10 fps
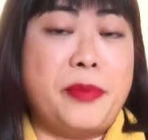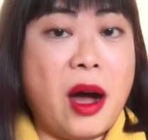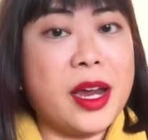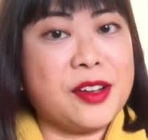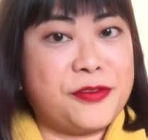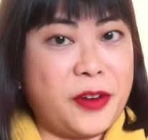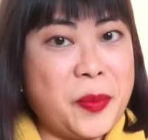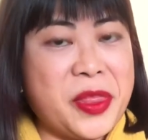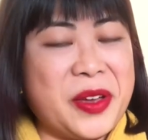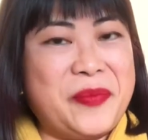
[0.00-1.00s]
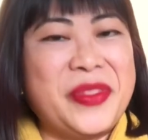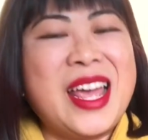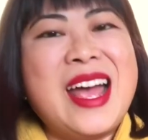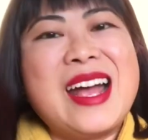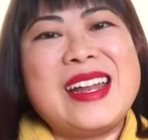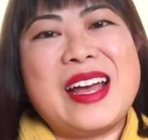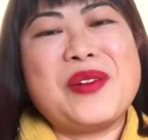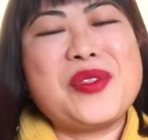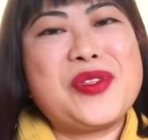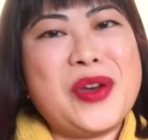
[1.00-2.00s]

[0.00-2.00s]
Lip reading: buying from them. Now,